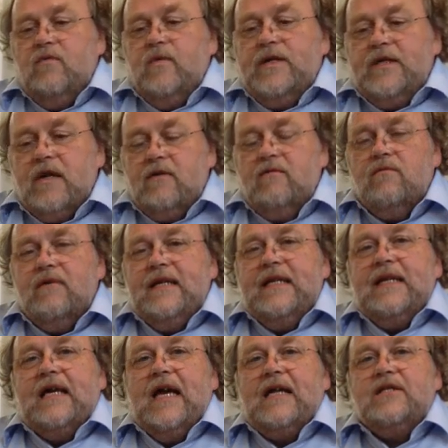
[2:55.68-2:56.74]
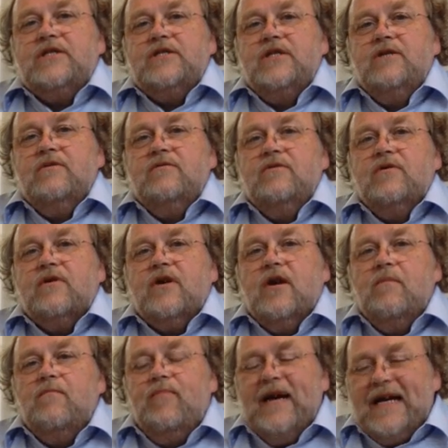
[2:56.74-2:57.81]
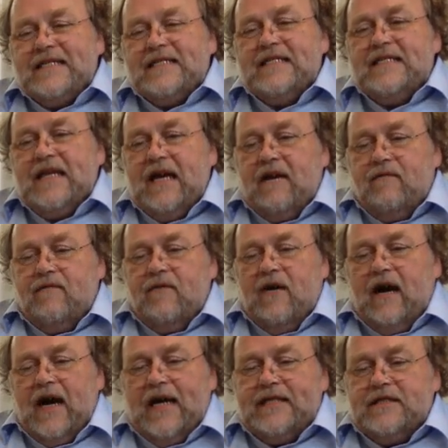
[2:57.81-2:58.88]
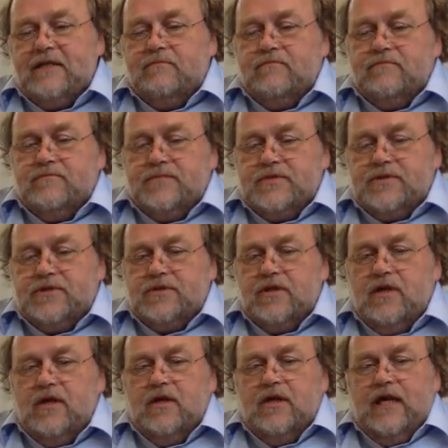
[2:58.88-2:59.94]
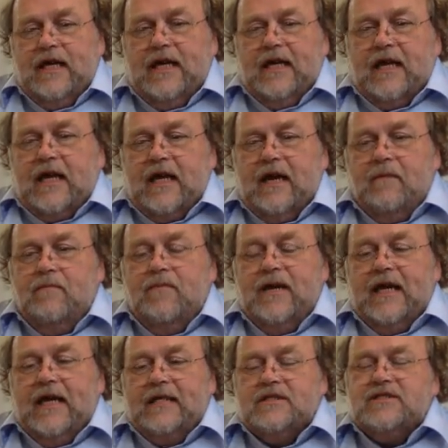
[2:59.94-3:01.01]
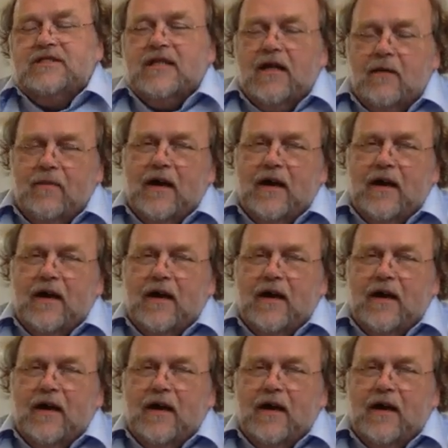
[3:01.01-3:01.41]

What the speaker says: We don't really get to competitive items in campaigns till